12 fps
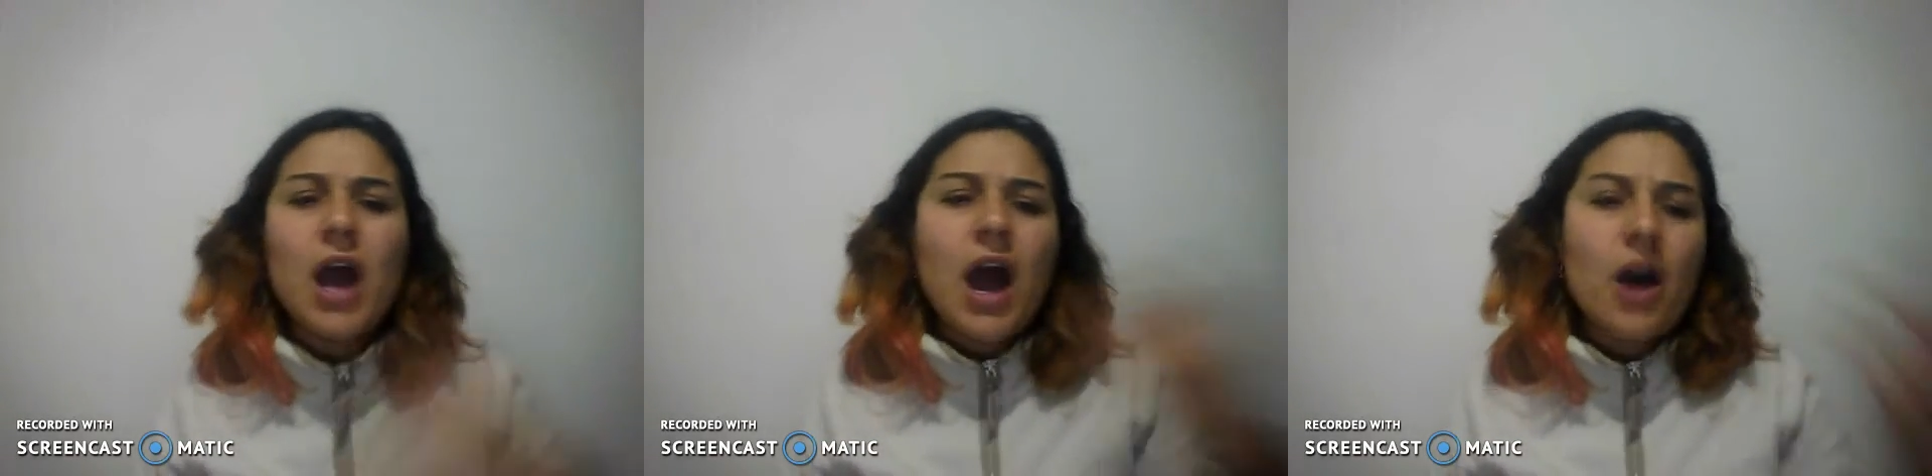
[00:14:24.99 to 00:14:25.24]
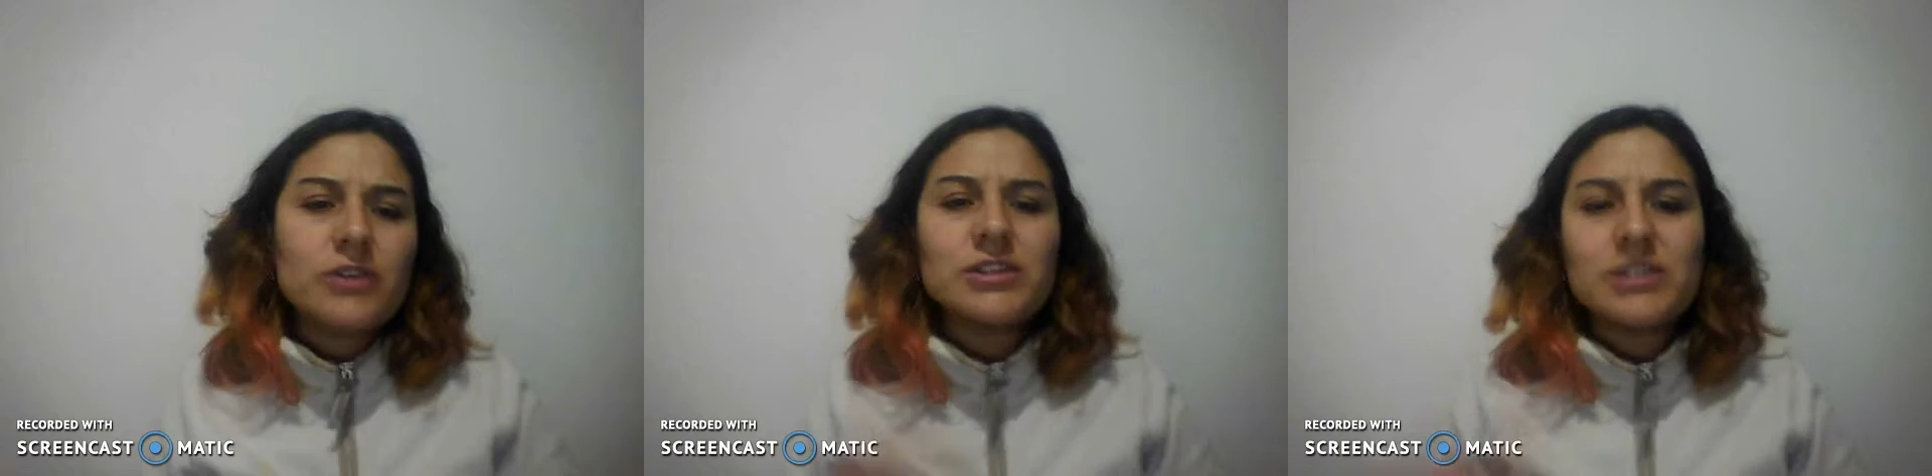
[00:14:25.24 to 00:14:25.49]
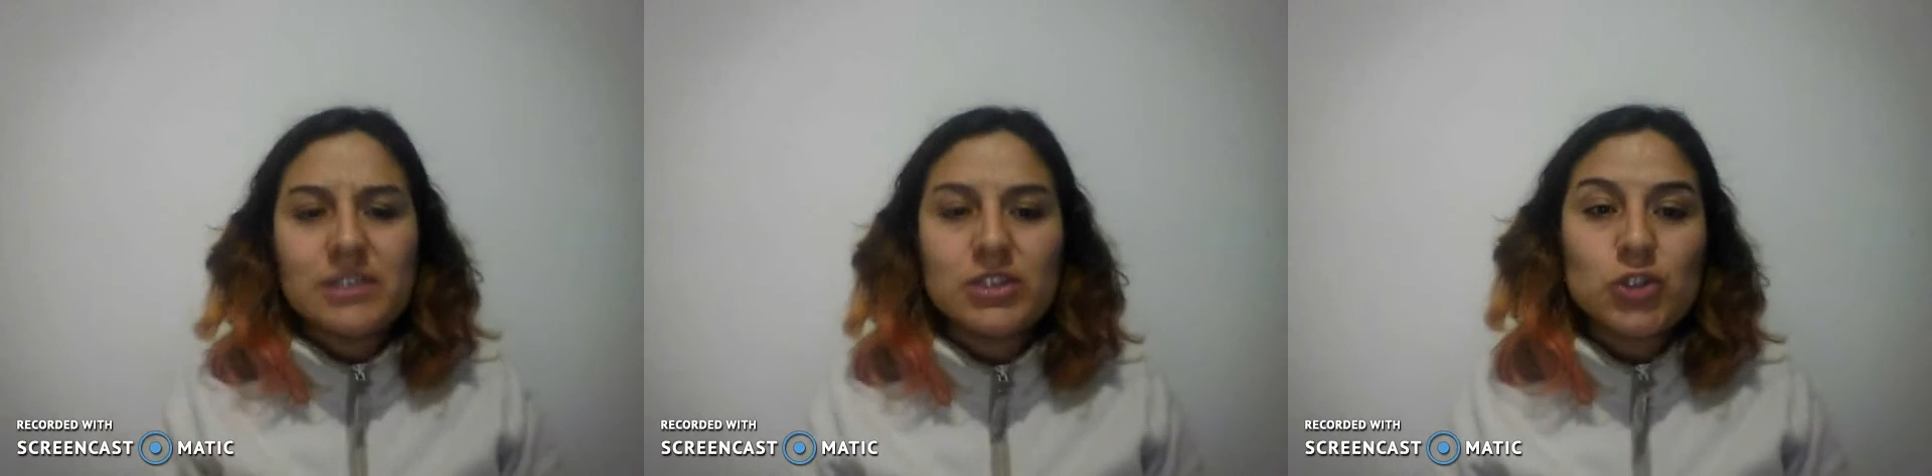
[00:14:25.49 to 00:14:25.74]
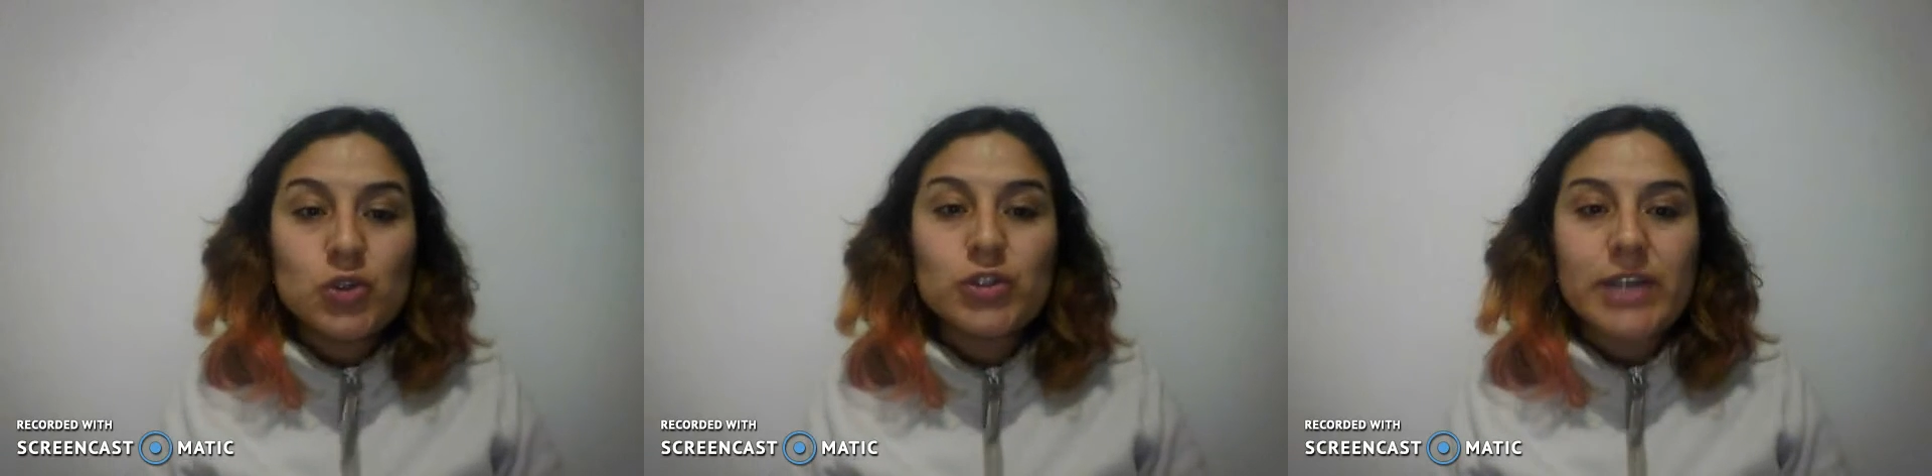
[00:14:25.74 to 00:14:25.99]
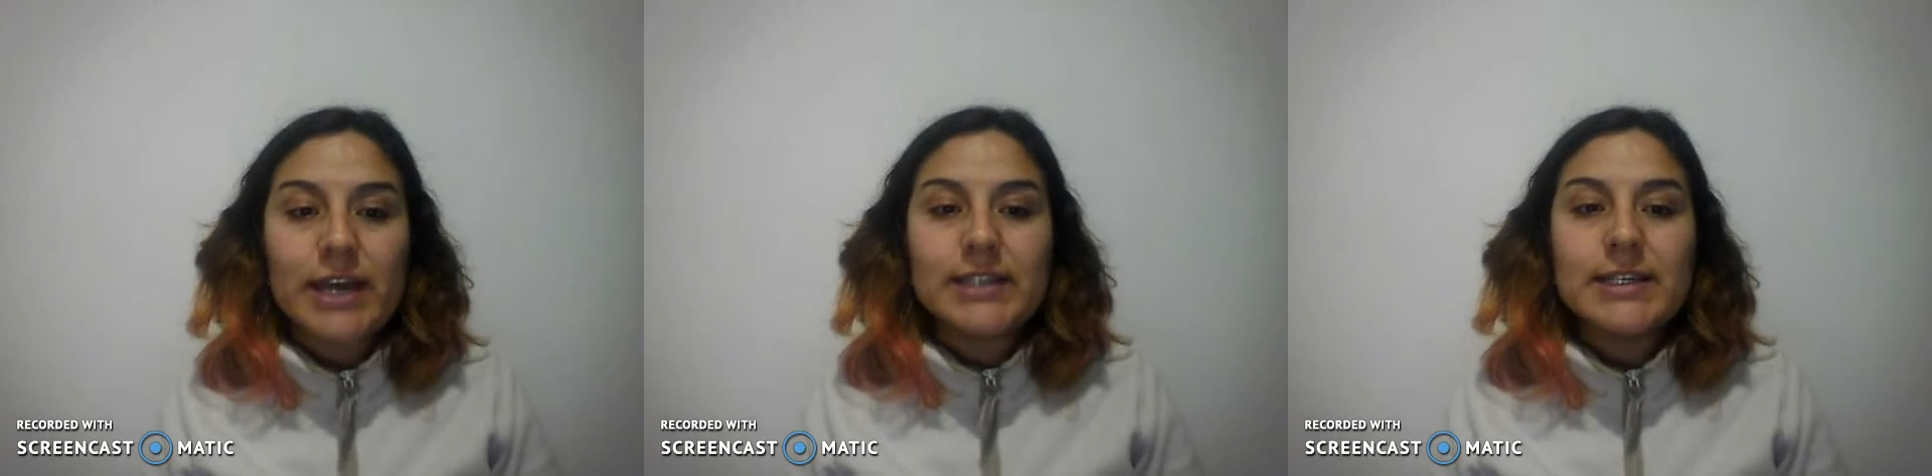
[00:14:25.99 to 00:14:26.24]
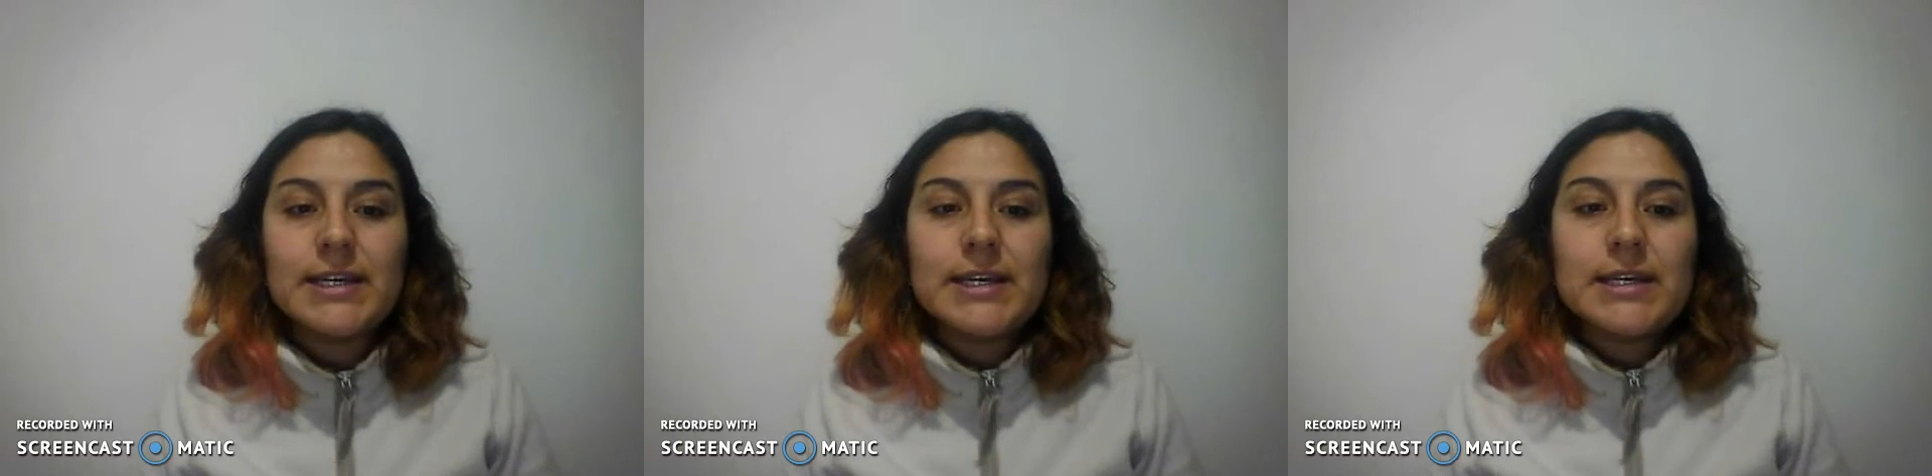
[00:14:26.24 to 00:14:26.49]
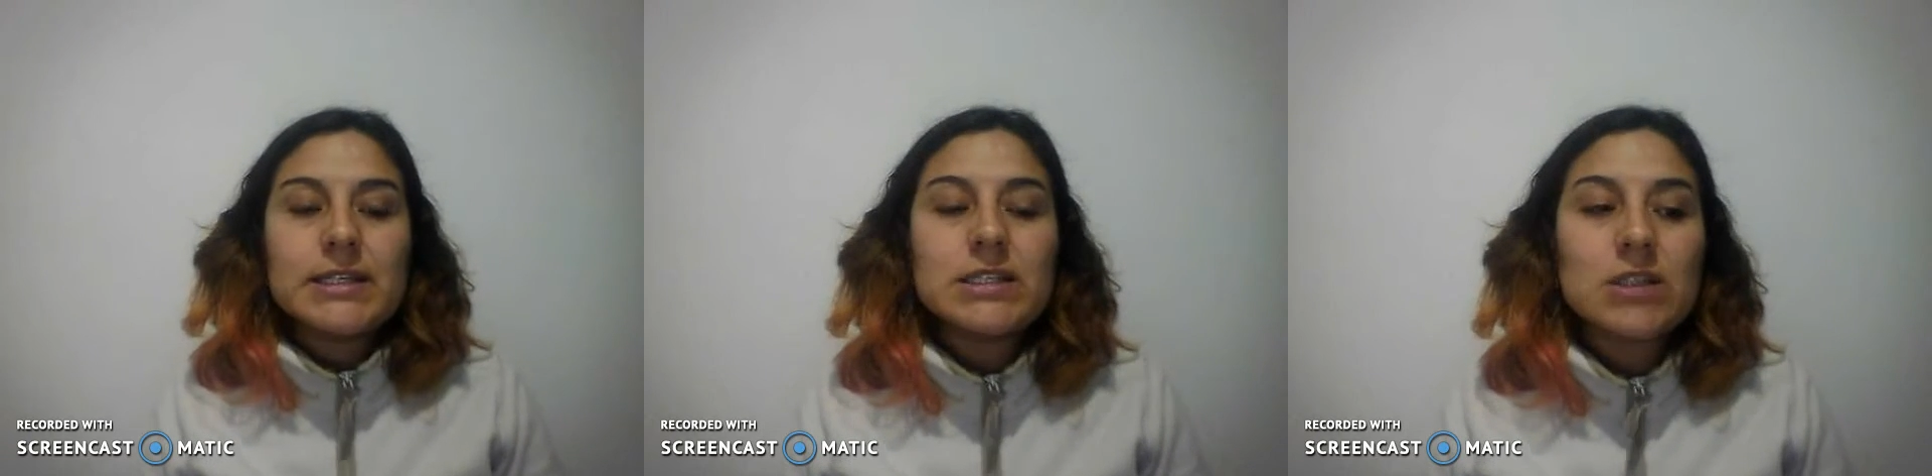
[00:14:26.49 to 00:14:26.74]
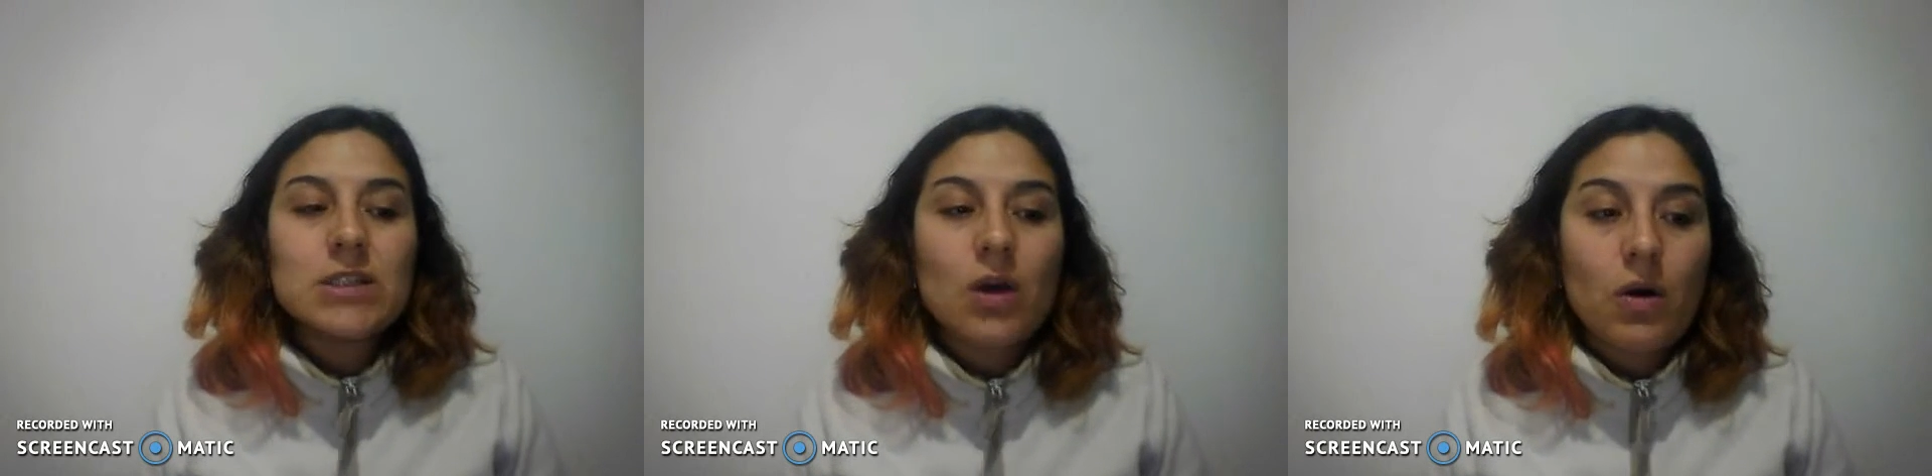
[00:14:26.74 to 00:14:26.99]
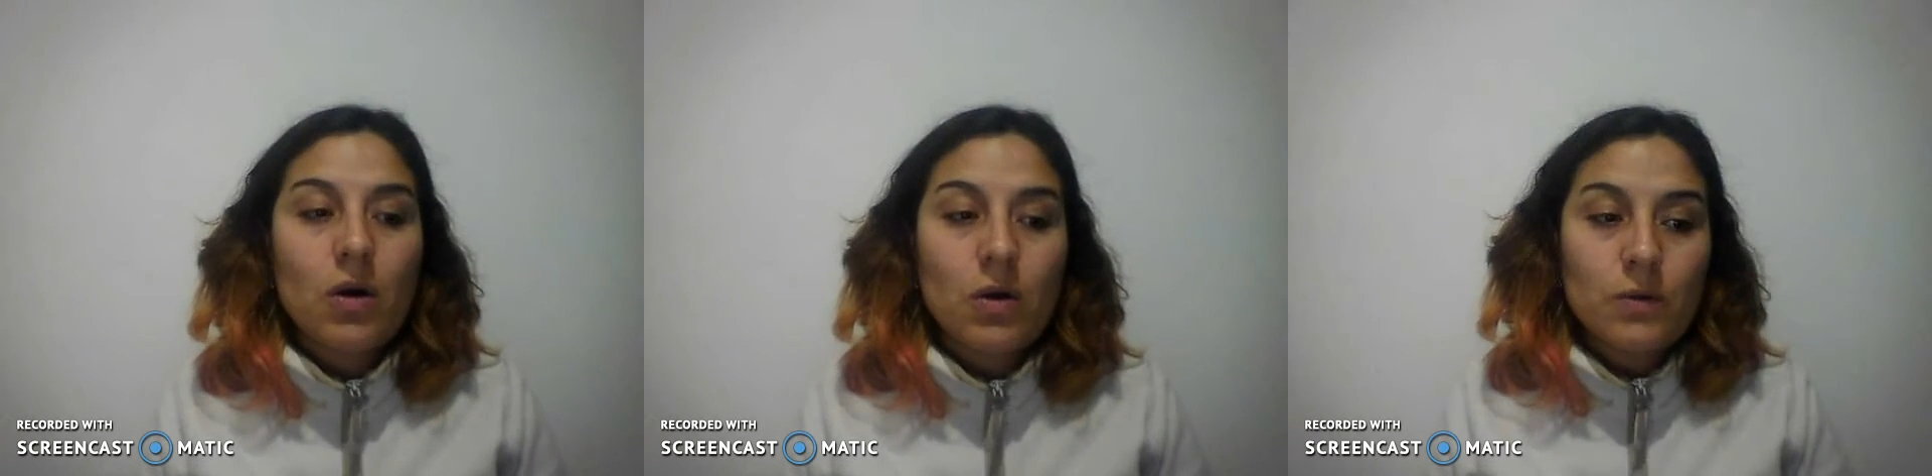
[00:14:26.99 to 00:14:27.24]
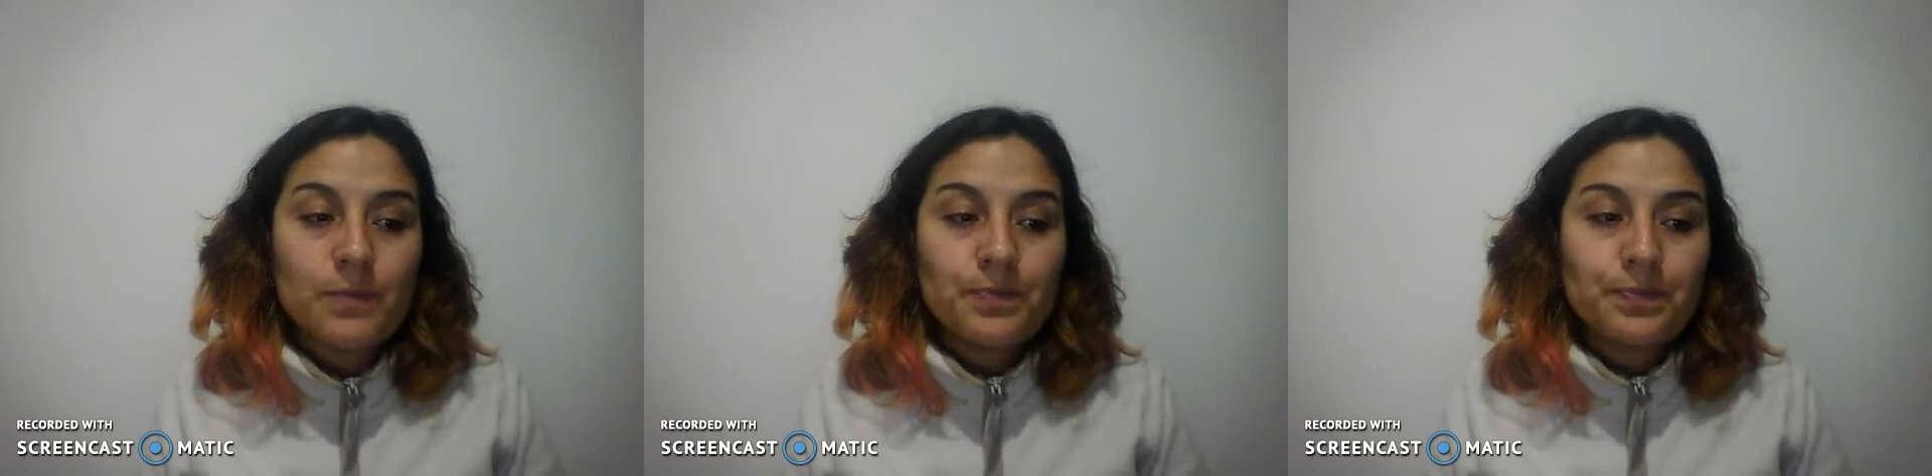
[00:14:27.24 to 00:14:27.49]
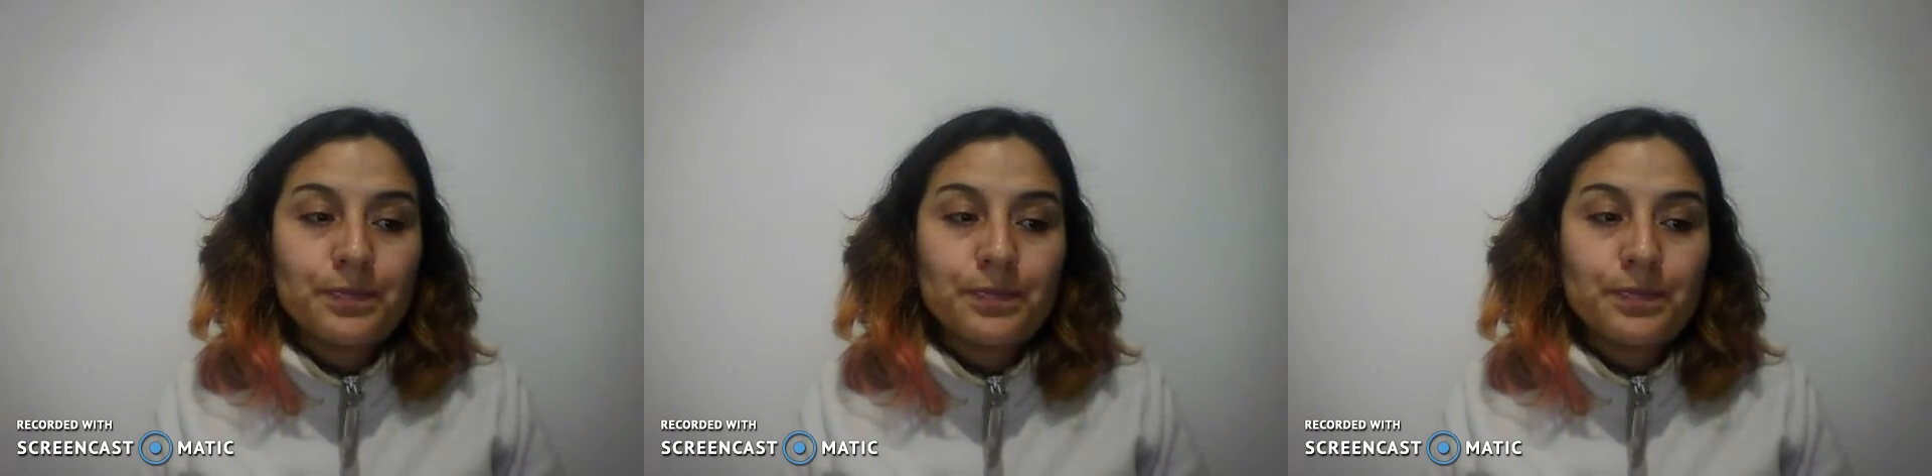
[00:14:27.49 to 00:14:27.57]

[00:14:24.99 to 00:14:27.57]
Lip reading: How did they do that? So,